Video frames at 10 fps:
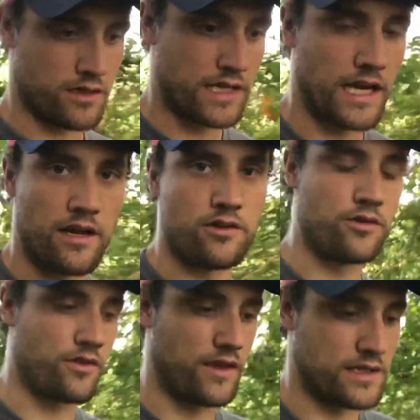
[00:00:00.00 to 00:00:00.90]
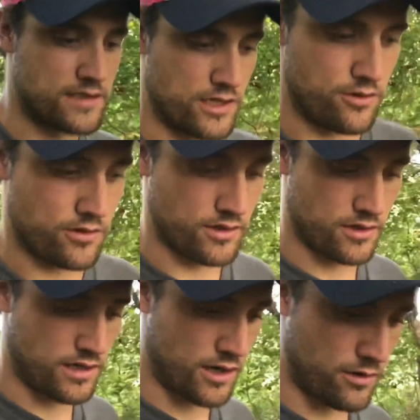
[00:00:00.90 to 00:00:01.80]
get out and do the things that you really
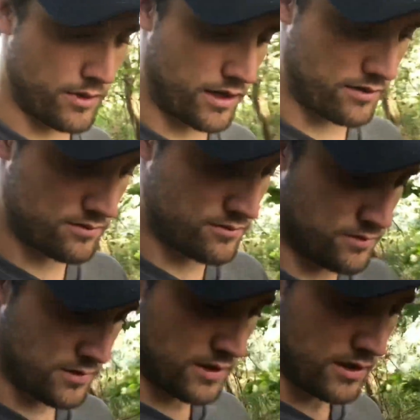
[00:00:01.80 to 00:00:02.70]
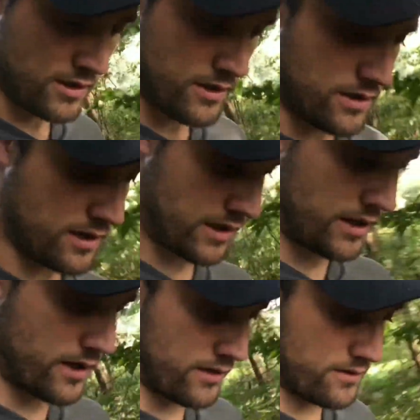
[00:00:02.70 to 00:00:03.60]
care about,
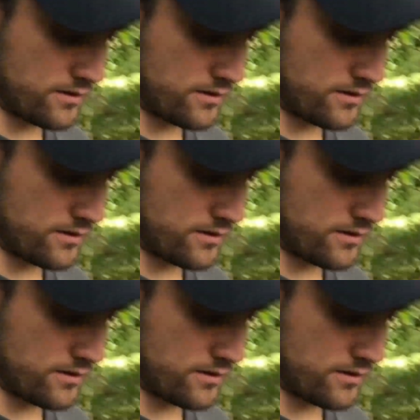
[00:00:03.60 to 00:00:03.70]
and